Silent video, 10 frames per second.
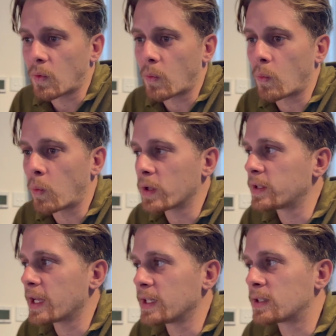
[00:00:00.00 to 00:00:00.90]
What
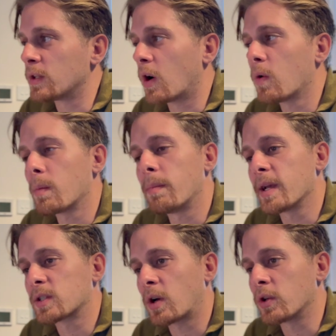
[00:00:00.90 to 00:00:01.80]
they need to know
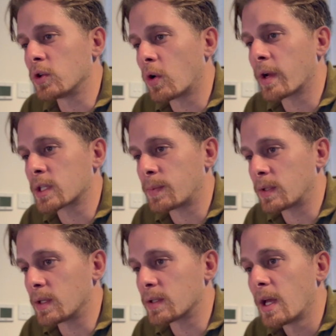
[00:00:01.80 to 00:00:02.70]
based on your
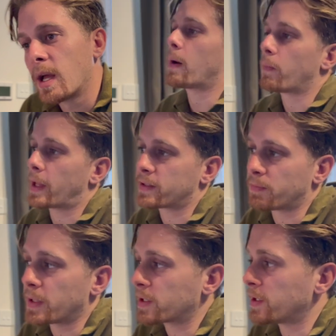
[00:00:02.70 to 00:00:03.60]
expertise. That's a
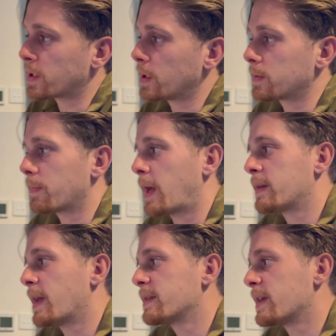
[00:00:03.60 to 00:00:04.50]
big secret. And
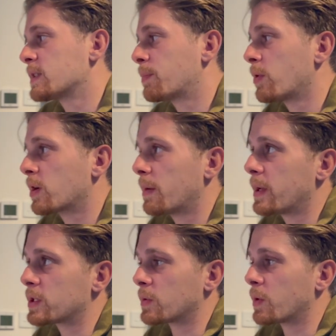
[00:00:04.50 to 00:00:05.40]
then there's the
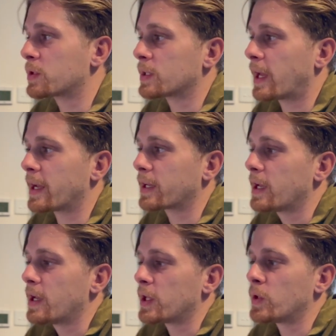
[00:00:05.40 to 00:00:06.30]
proclamation, which is like
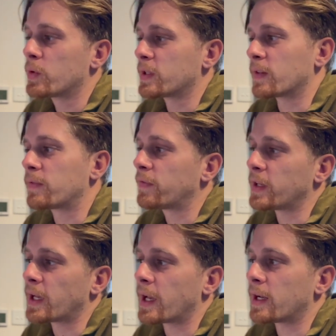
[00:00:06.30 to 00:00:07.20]
using
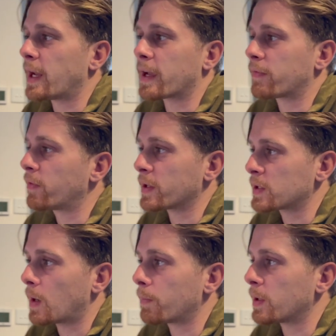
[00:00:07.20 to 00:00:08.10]
fear, like, for
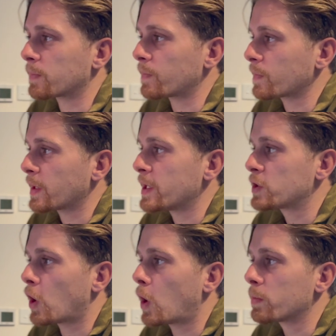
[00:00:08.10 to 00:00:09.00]
example, is
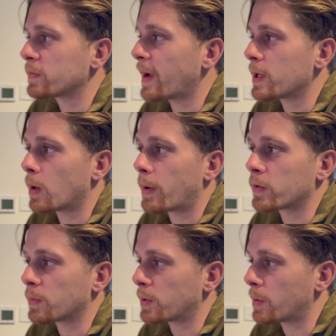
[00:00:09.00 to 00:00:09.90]
your home's value about
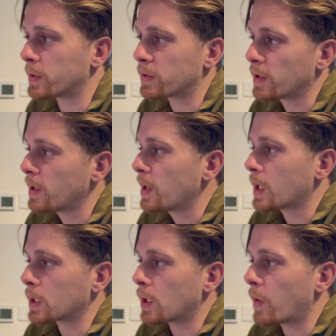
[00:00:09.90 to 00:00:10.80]
to plummet?
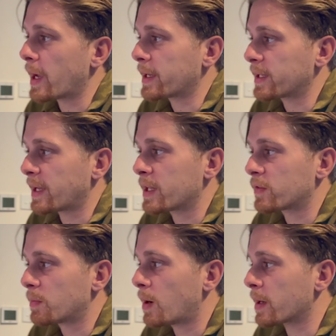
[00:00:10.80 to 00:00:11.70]
Go ahead and get ahead of
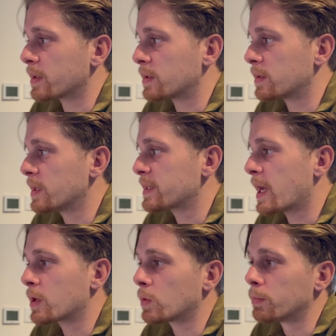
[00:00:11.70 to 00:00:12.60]
the market. This
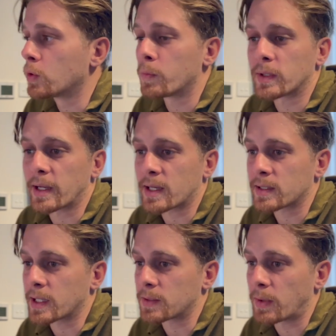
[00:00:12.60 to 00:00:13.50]
area will boom the next
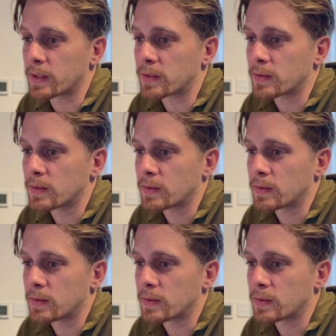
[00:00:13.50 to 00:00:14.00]
6 months.